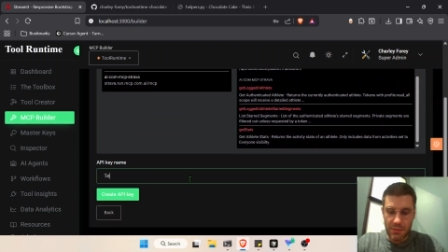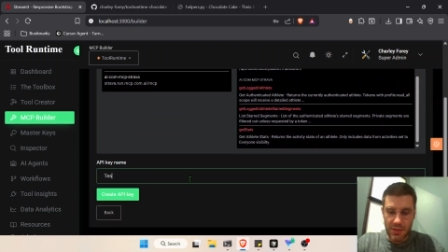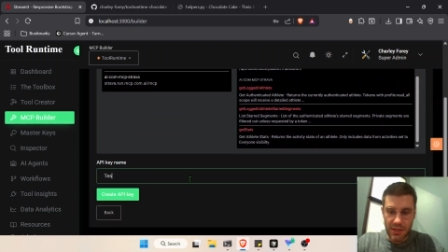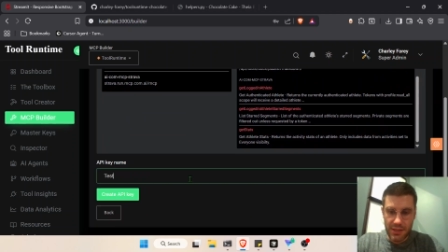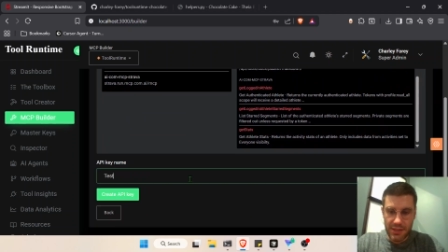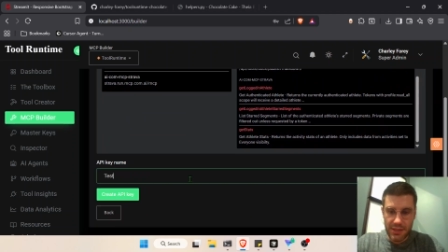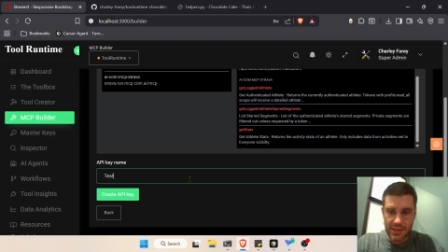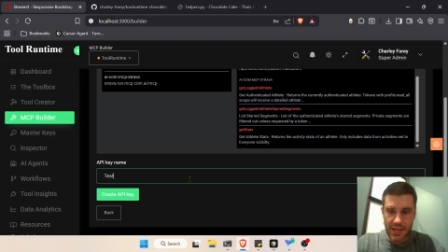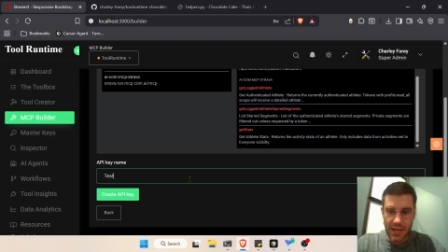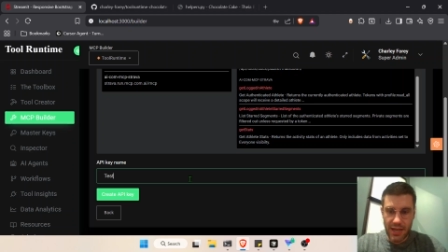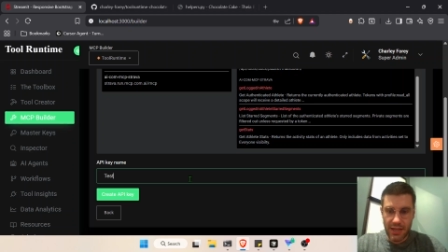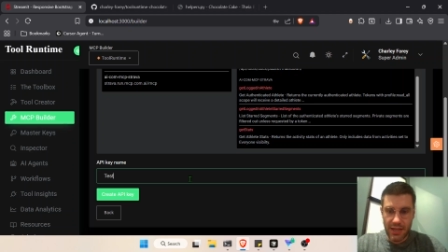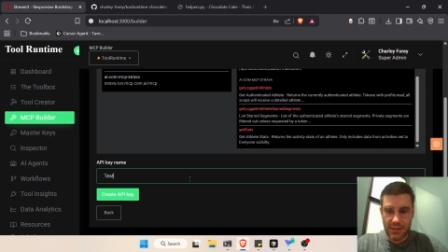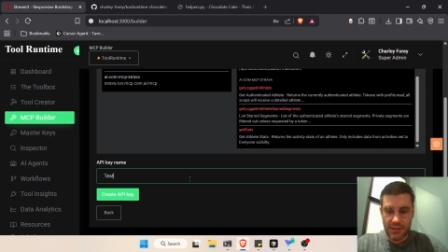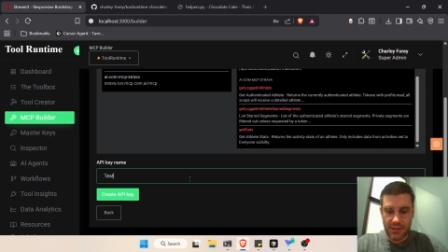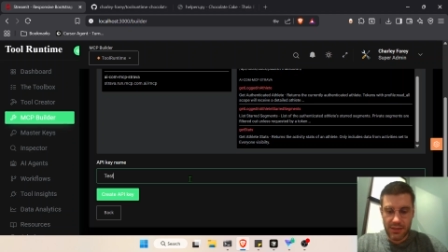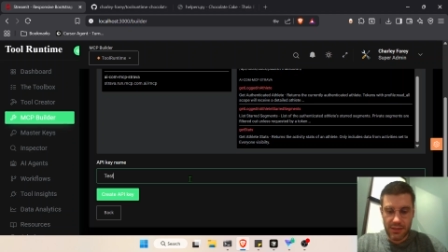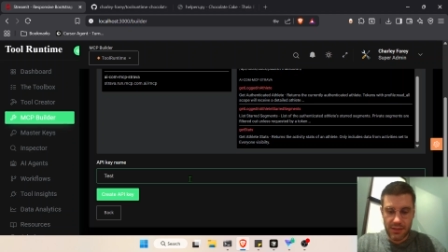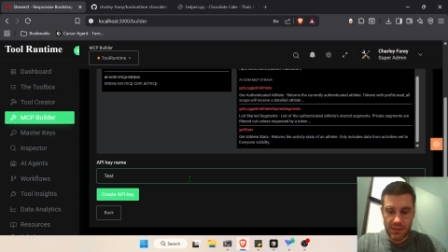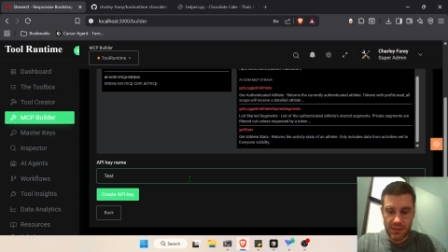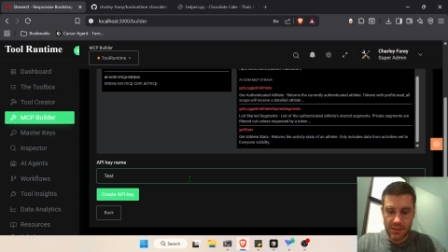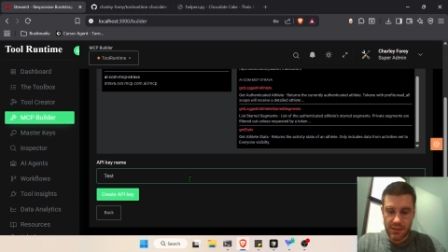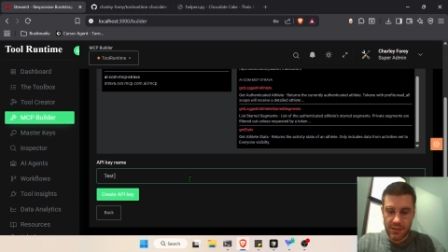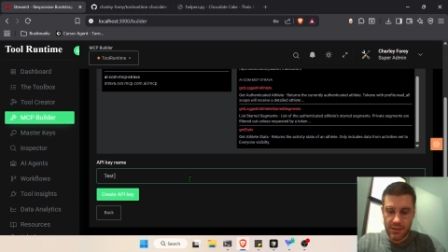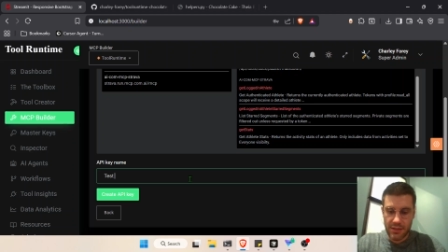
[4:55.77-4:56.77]
this
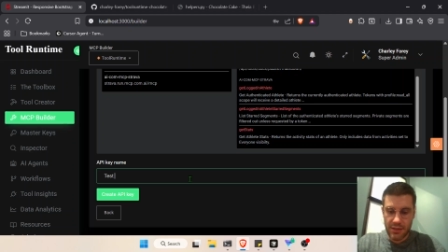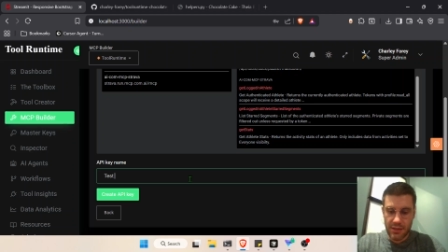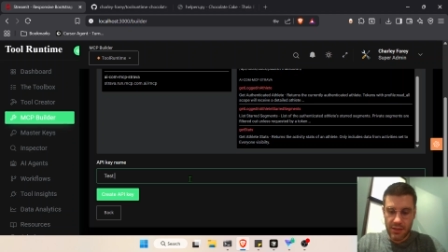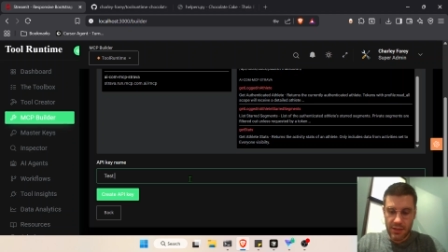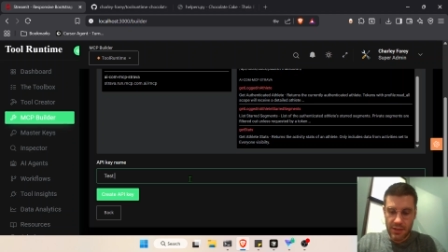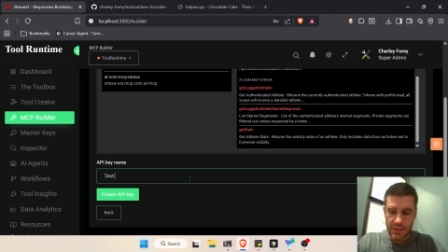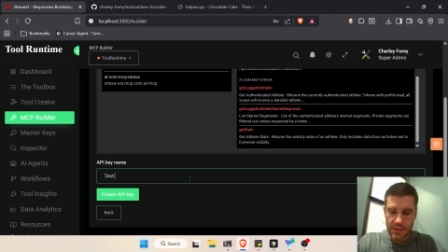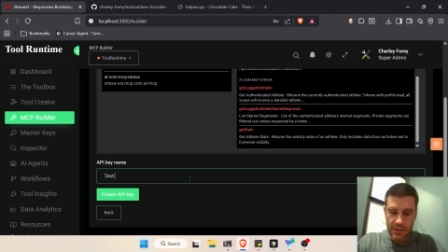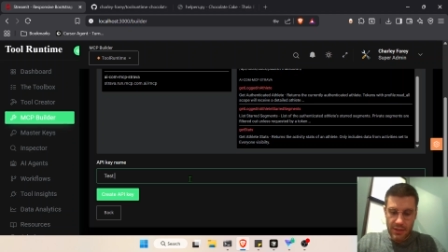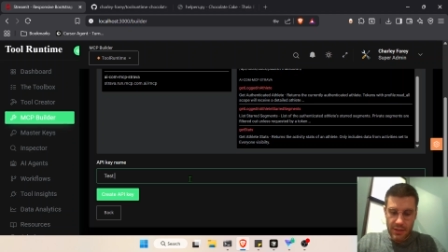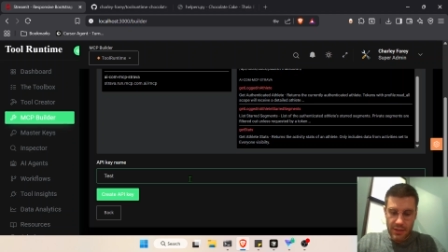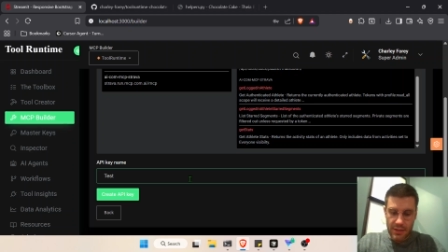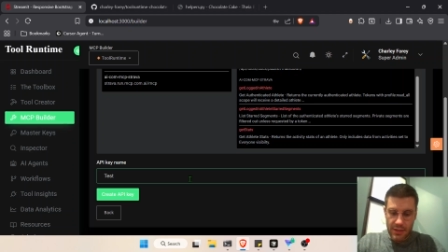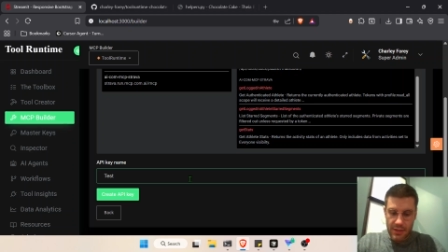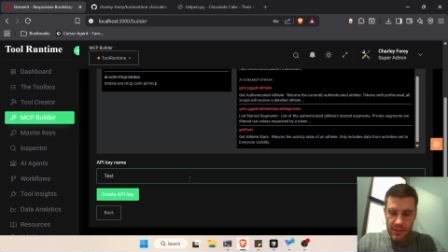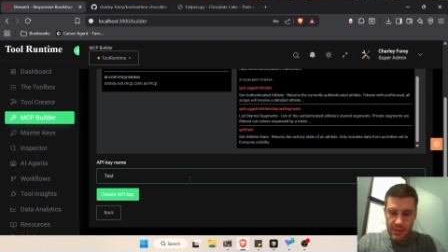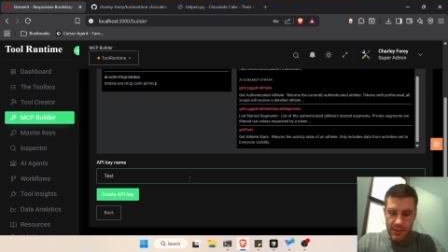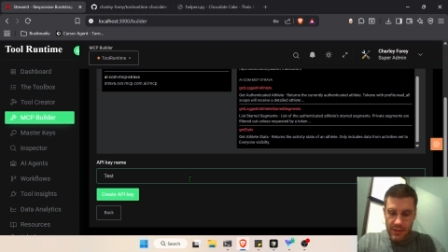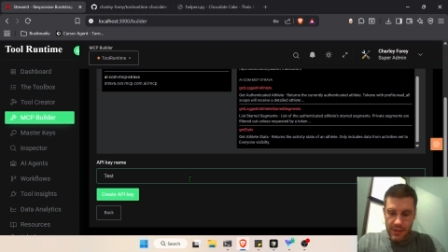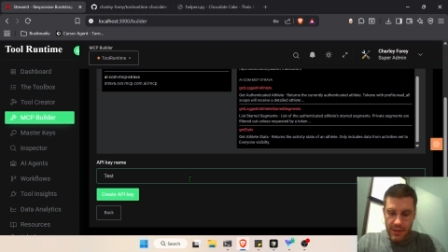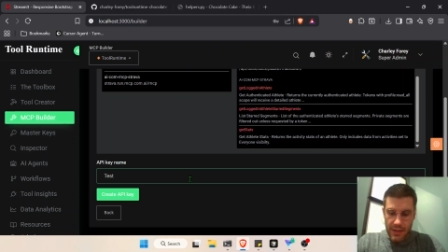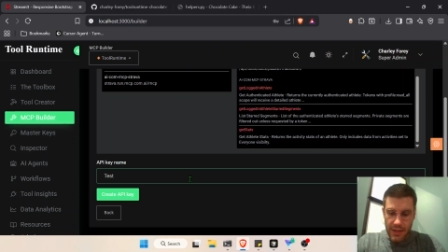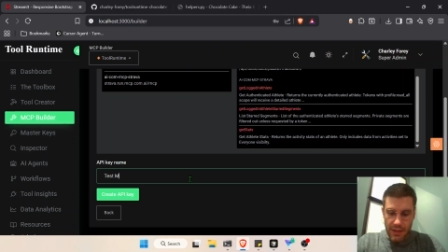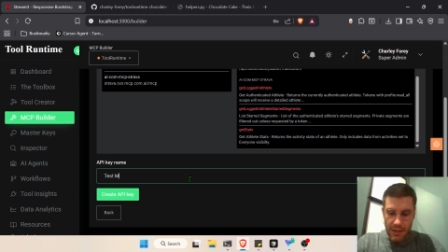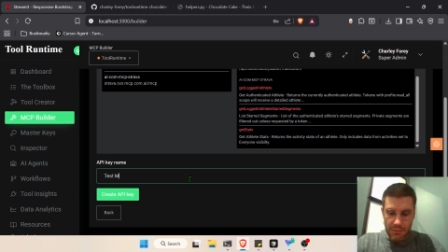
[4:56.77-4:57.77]
test
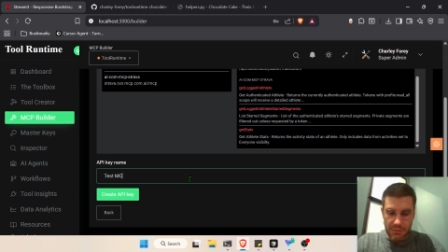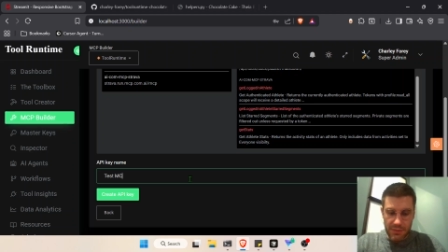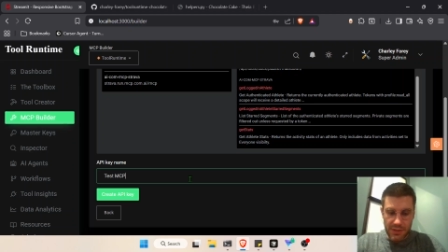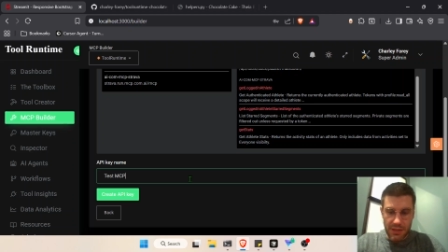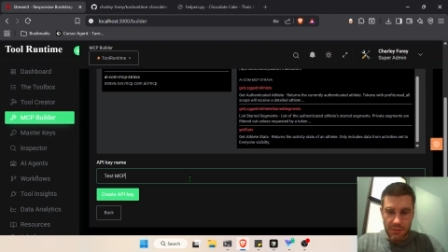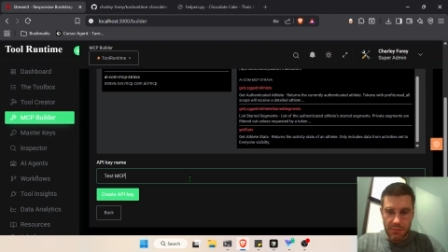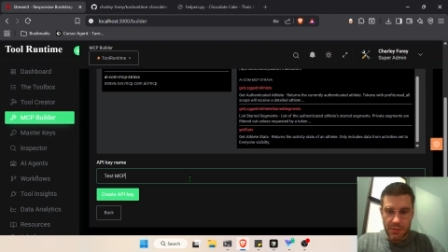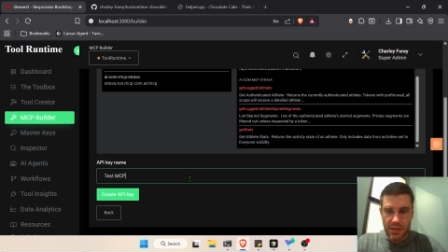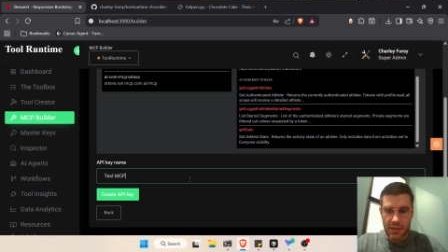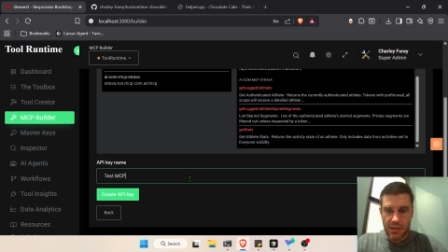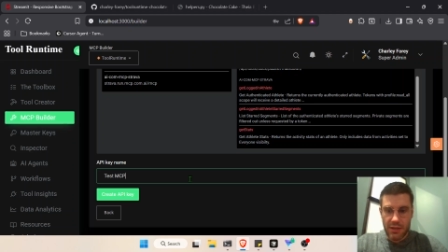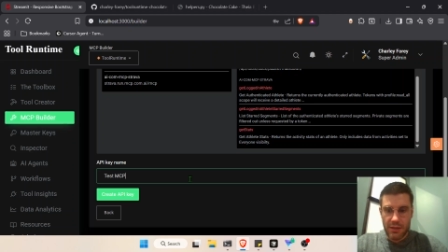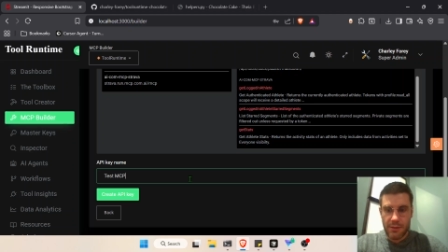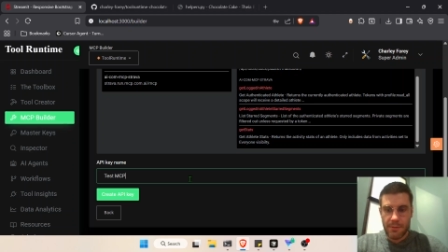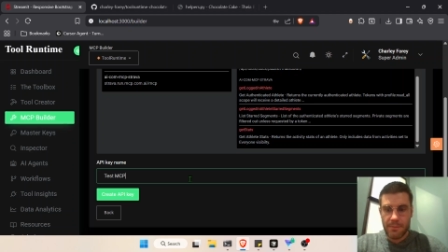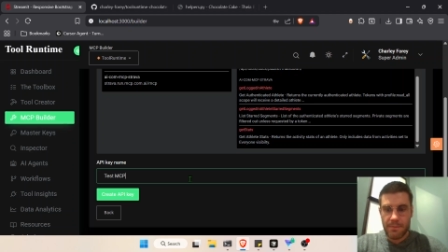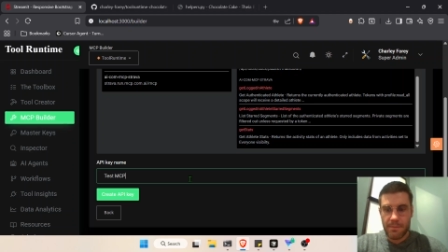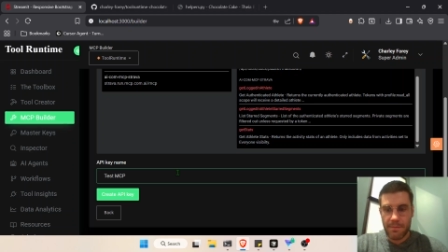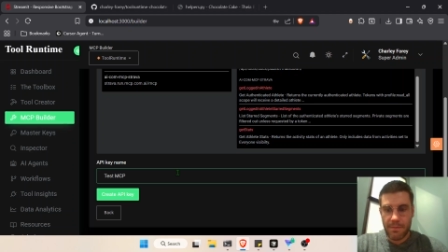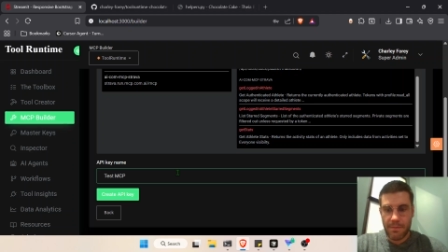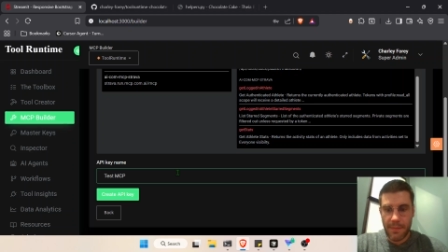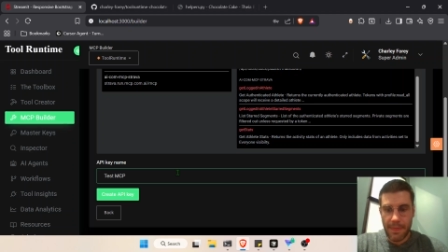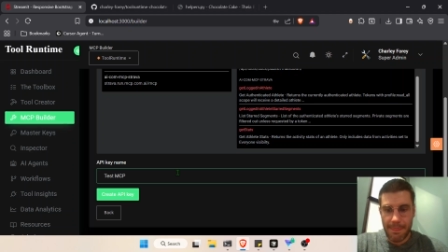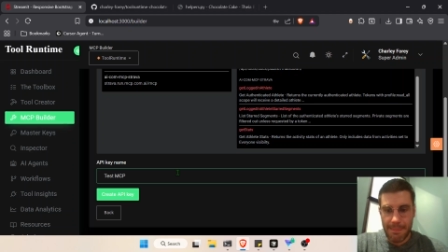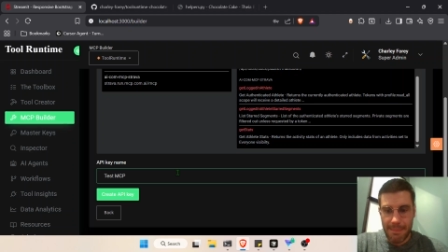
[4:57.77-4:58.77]
MCP,
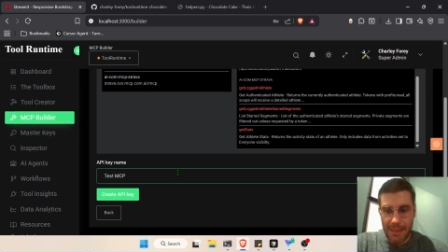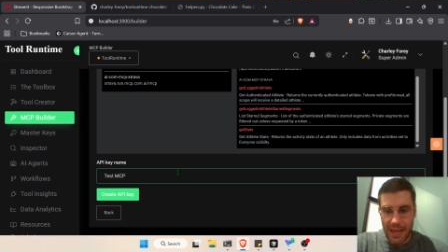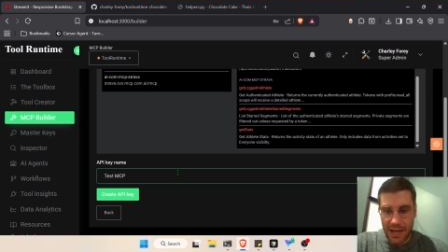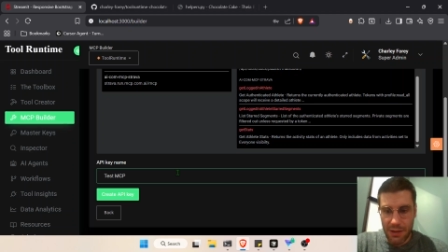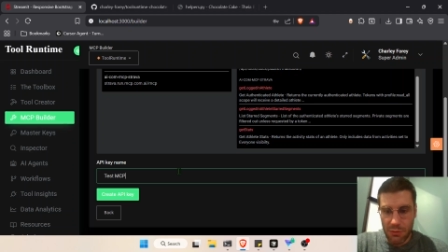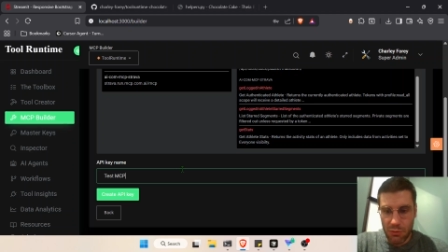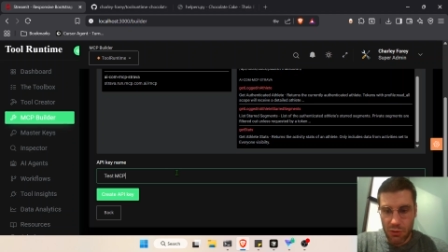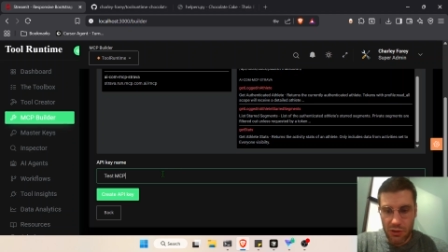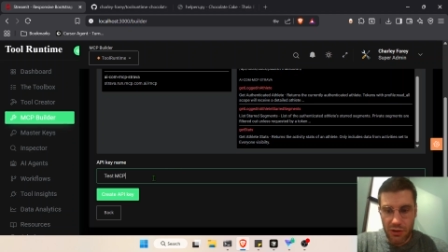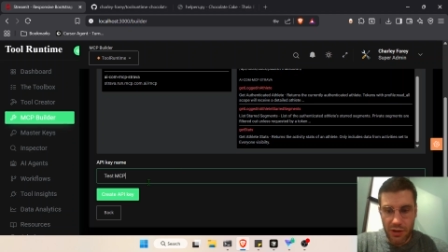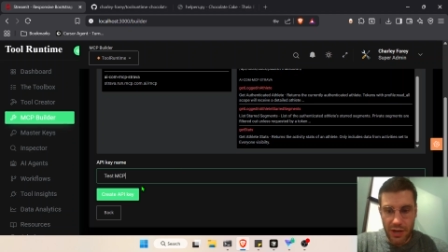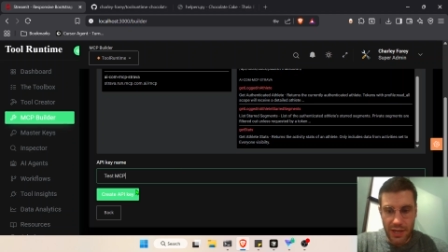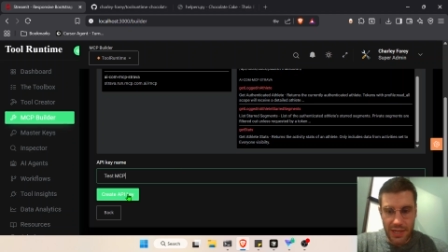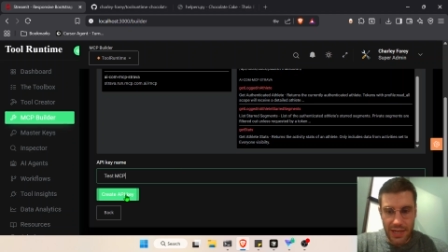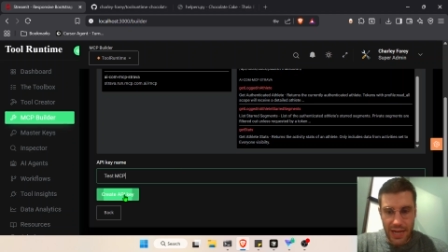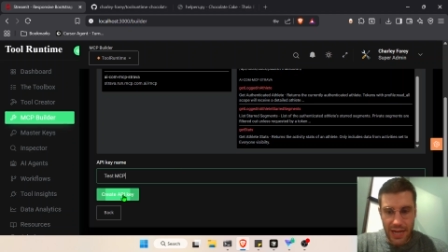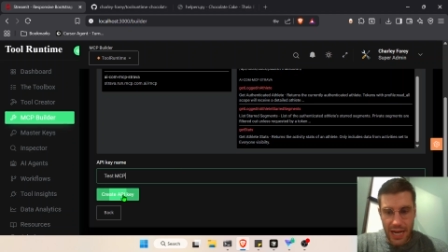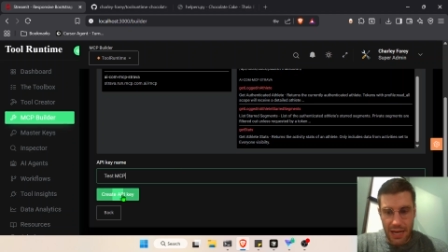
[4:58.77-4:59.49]
and we'll create